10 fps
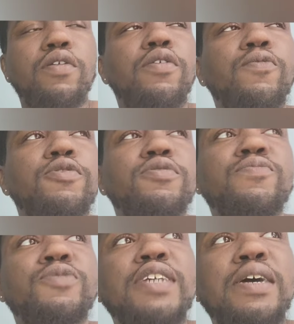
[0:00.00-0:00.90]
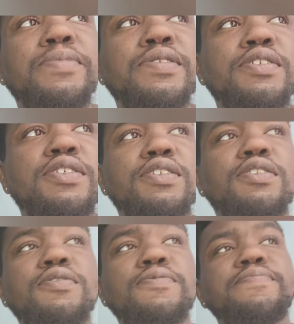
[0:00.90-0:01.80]
With that being
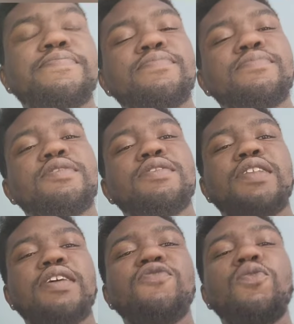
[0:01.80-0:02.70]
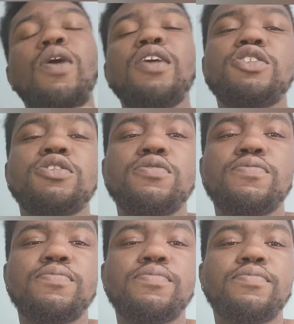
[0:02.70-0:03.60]
said, thanks for watching.
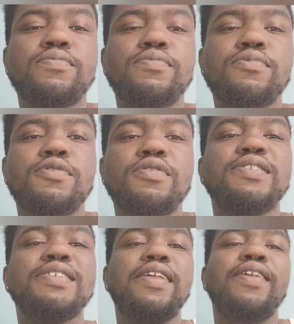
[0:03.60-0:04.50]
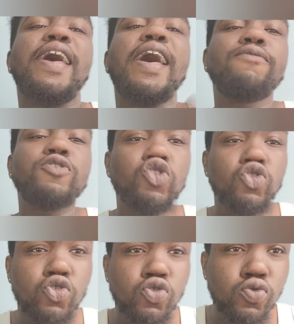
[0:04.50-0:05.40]
You didn't have
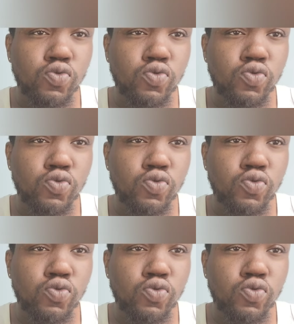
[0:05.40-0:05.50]
to,